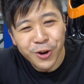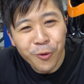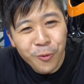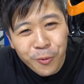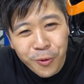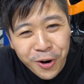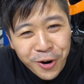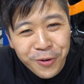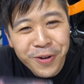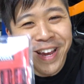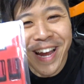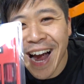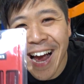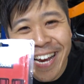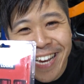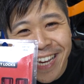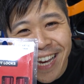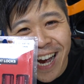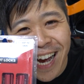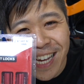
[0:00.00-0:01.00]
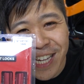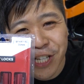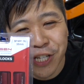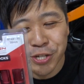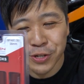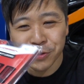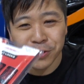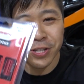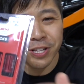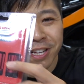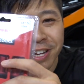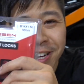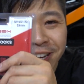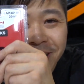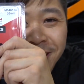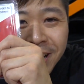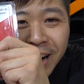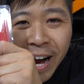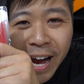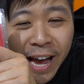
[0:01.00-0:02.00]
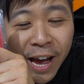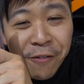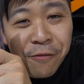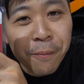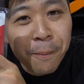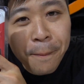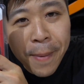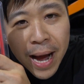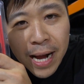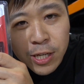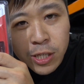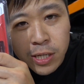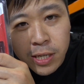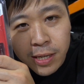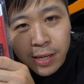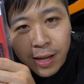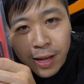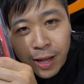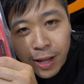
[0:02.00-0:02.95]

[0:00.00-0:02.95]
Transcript: Don't worry, I got you. Look, I have matching